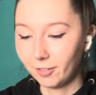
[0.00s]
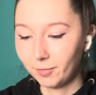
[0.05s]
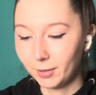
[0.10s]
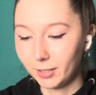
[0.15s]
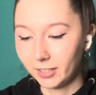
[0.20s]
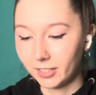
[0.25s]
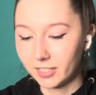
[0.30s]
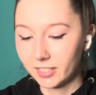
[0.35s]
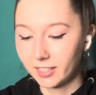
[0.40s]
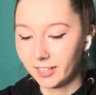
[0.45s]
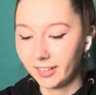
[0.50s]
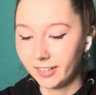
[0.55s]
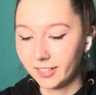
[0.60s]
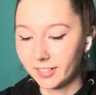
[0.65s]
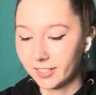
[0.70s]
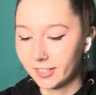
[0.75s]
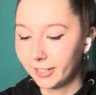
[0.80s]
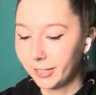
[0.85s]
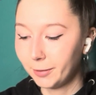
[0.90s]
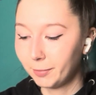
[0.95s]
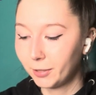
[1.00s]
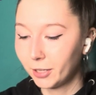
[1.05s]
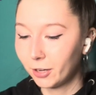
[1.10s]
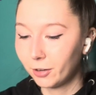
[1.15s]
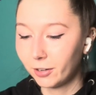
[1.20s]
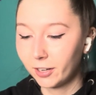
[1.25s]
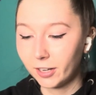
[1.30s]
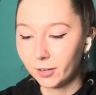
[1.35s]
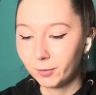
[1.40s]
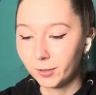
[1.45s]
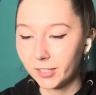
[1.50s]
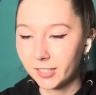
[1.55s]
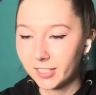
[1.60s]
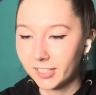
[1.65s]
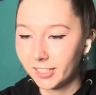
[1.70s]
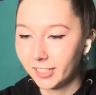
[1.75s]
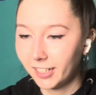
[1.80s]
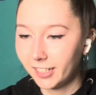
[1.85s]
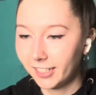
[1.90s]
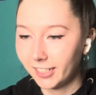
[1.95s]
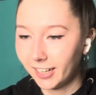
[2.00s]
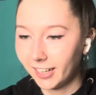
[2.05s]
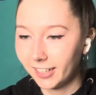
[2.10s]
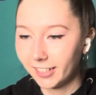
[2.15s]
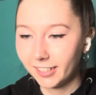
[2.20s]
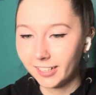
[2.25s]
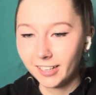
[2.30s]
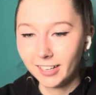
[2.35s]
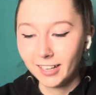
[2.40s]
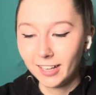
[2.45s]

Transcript: been listening to Sleep Token while studying.